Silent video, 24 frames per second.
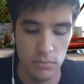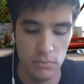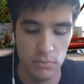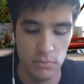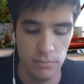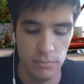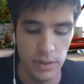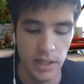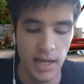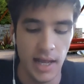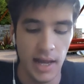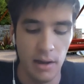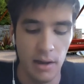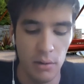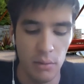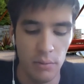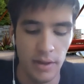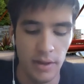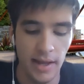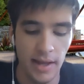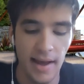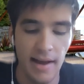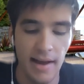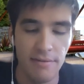But now
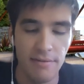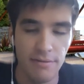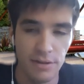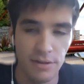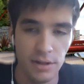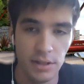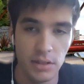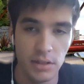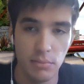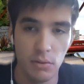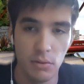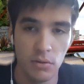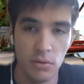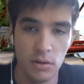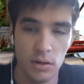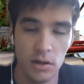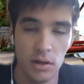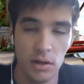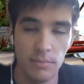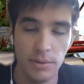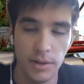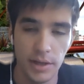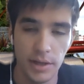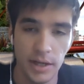we have this more
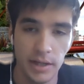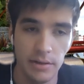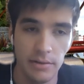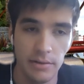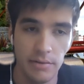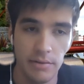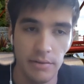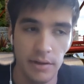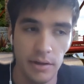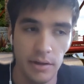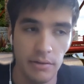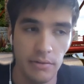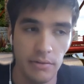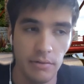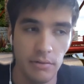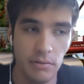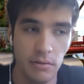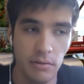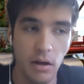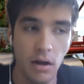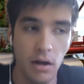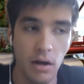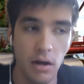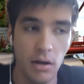complicated thing
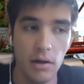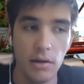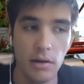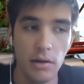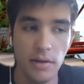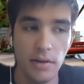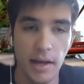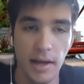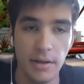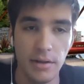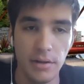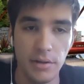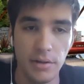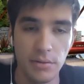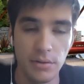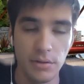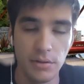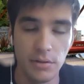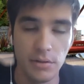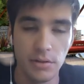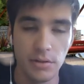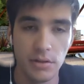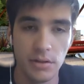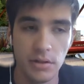that
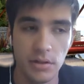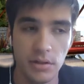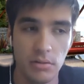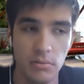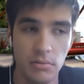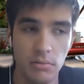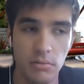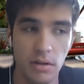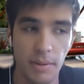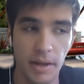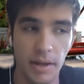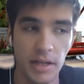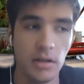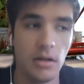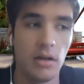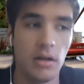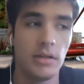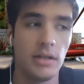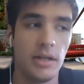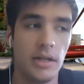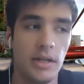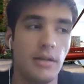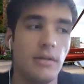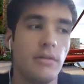users depend
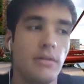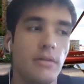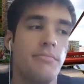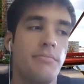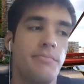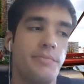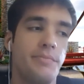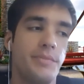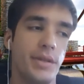on, and